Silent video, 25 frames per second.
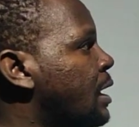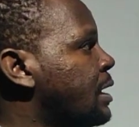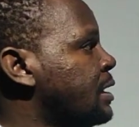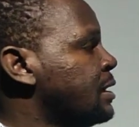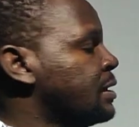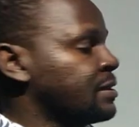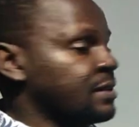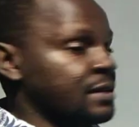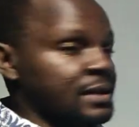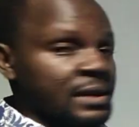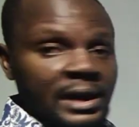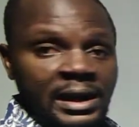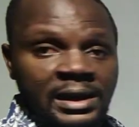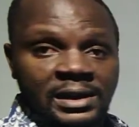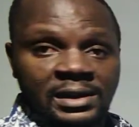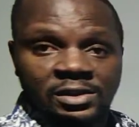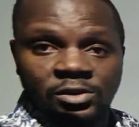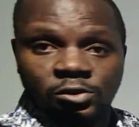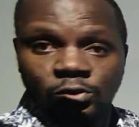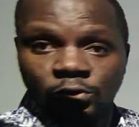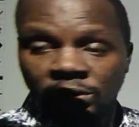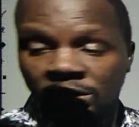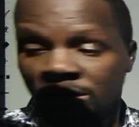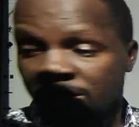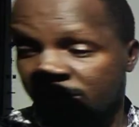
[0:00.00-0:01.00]
I think I need
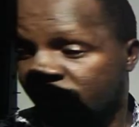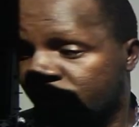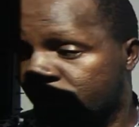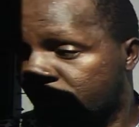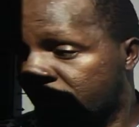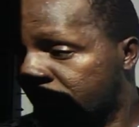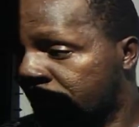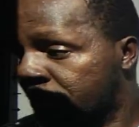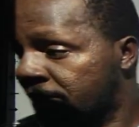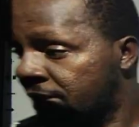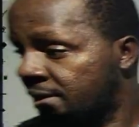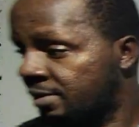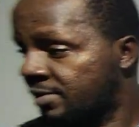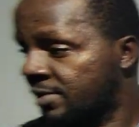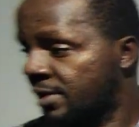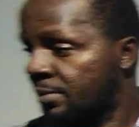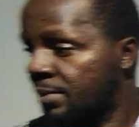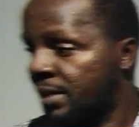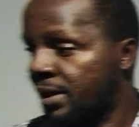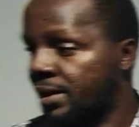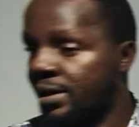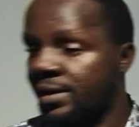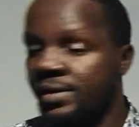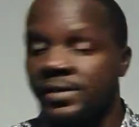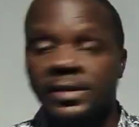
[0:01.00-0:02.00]
to increase my pace,
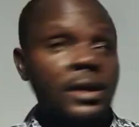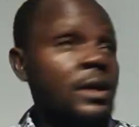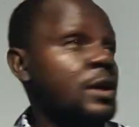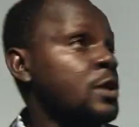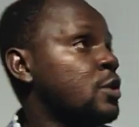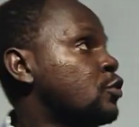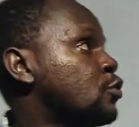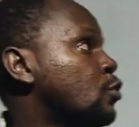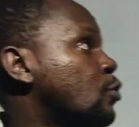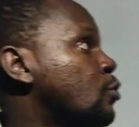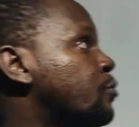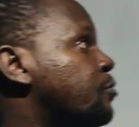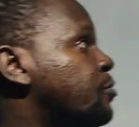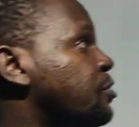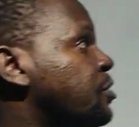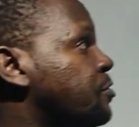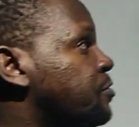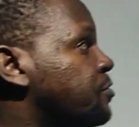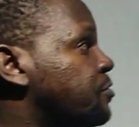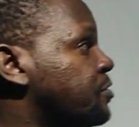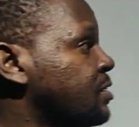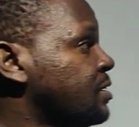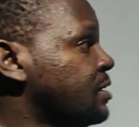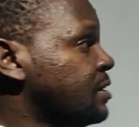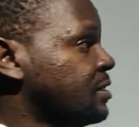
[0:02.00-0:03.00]
am I right? So
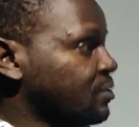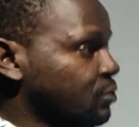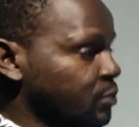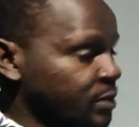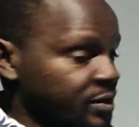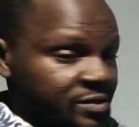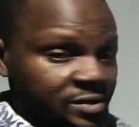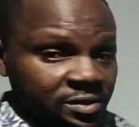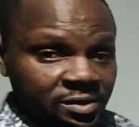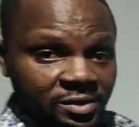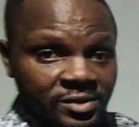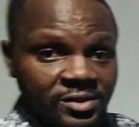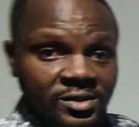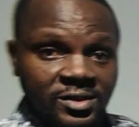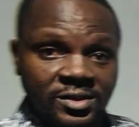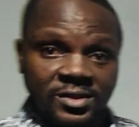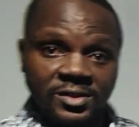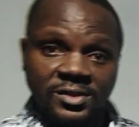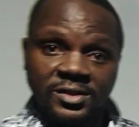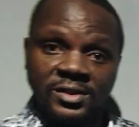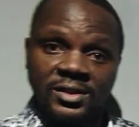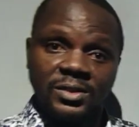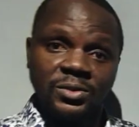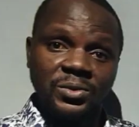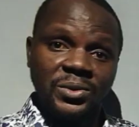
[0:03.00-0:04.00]
15, question
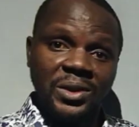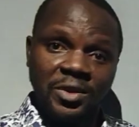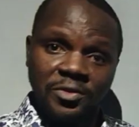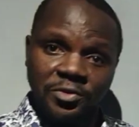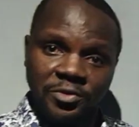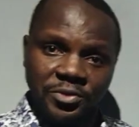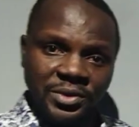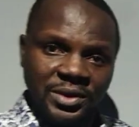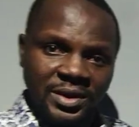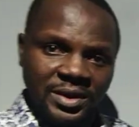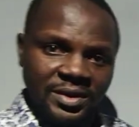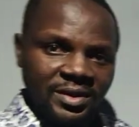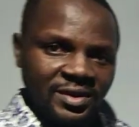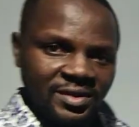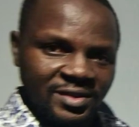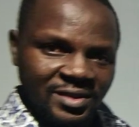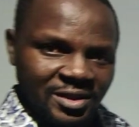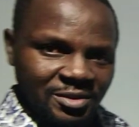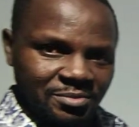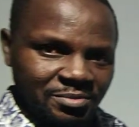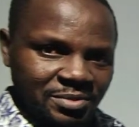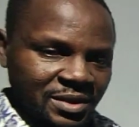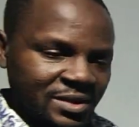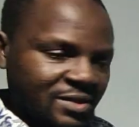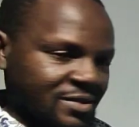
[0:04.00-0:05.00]
16, we have to increase
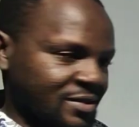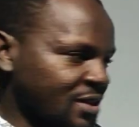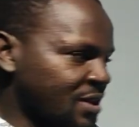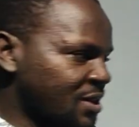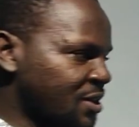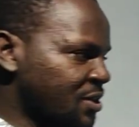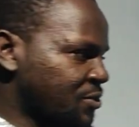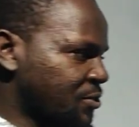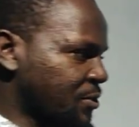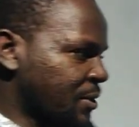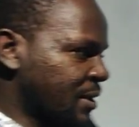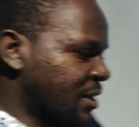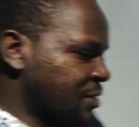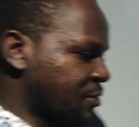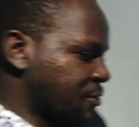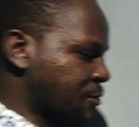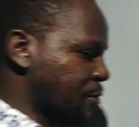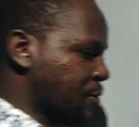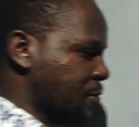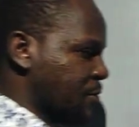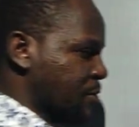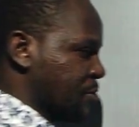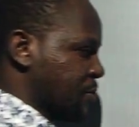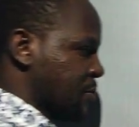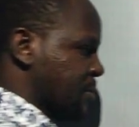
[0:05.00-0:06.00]
our pace. So let's
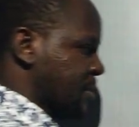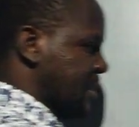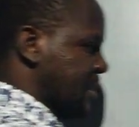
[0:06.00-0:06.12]
focus